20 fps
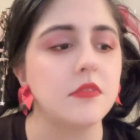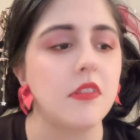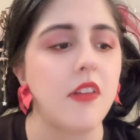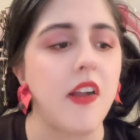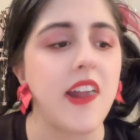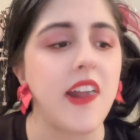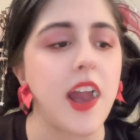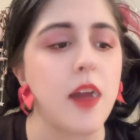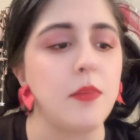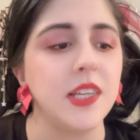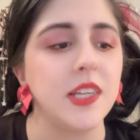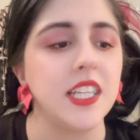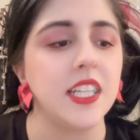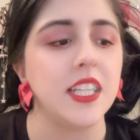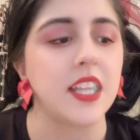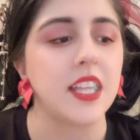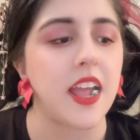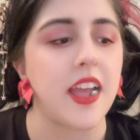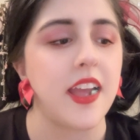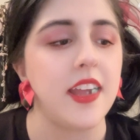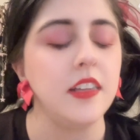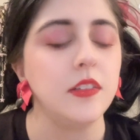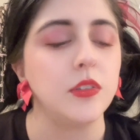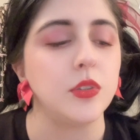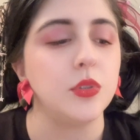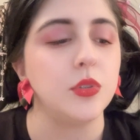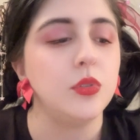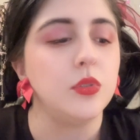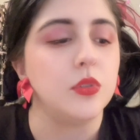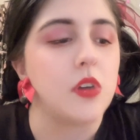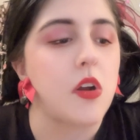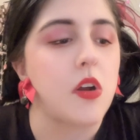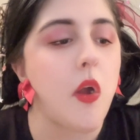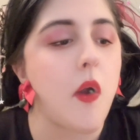Like, I'm getting that. Ooh.